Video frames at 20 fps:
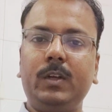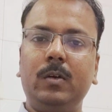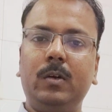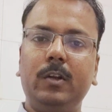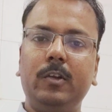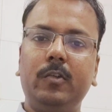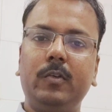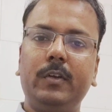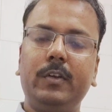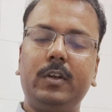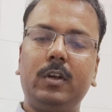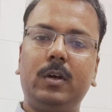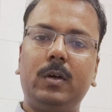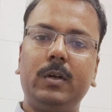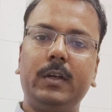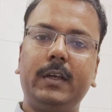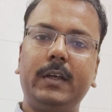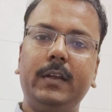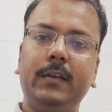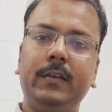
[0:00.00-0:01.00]
also as a
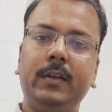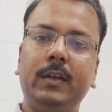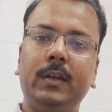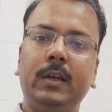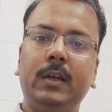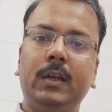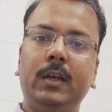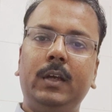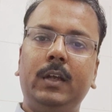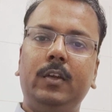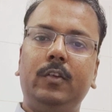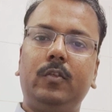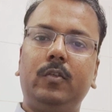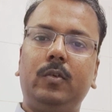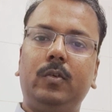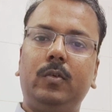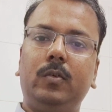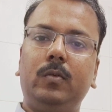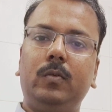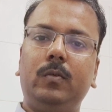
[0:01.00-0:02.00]
long case.
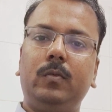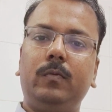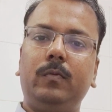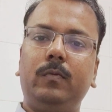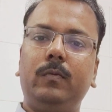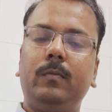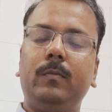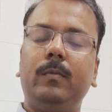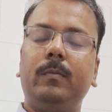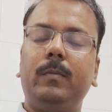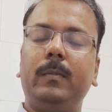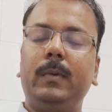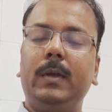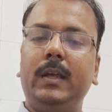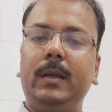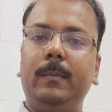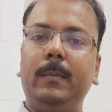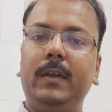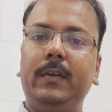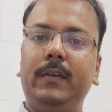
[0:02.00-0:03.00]
So
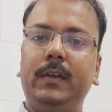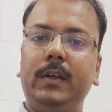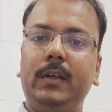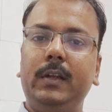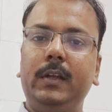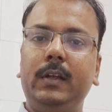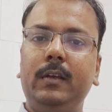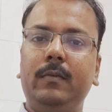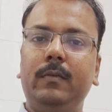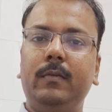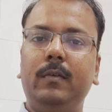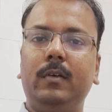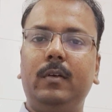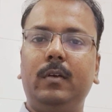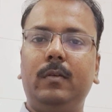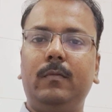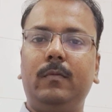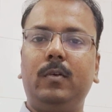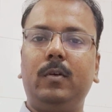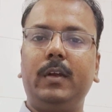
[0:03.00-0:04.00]
basically
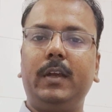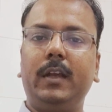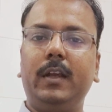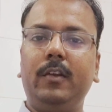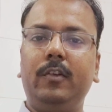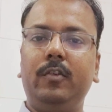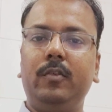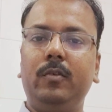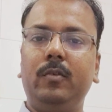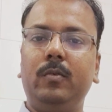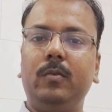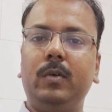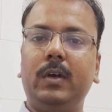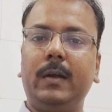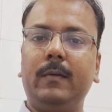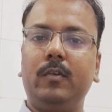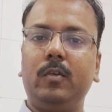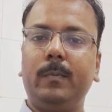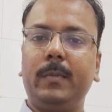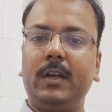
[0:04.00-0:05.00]
for case, you
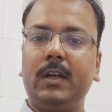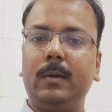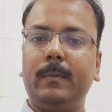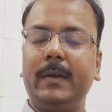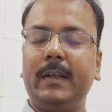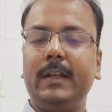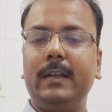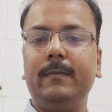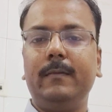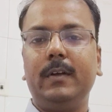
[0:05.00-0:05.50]
have to pick up any